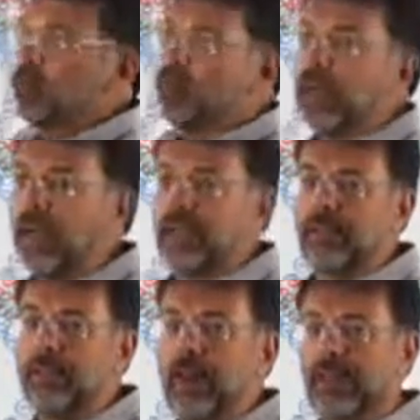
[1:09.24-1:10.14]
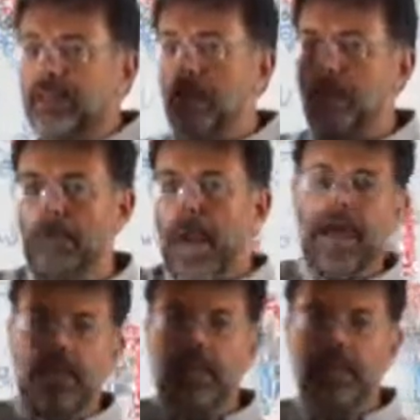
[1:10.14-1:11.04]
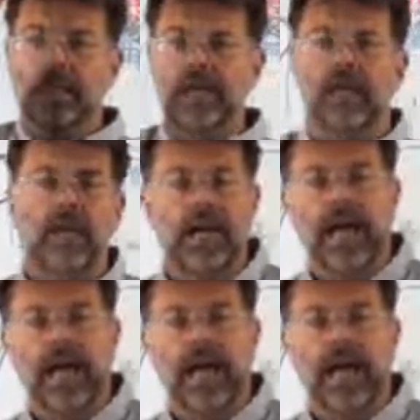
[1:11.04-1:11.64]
a ringer device. Bang!